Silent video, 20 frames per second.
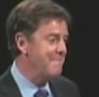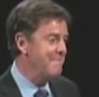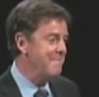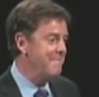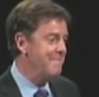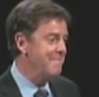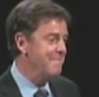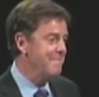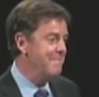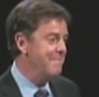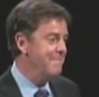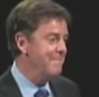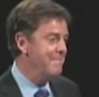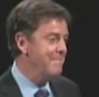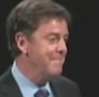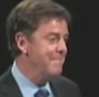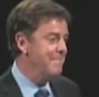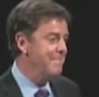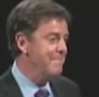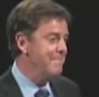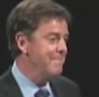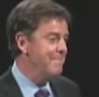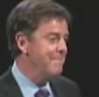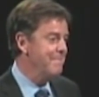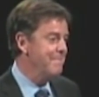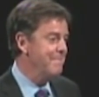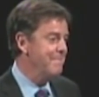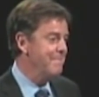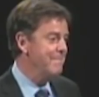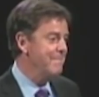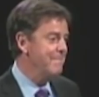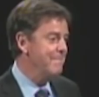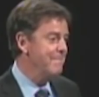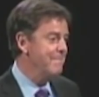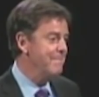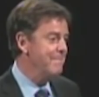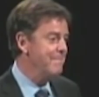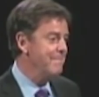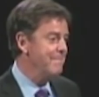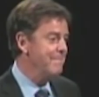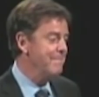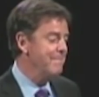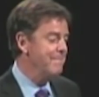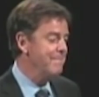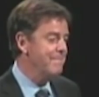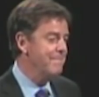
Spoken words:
[no speech]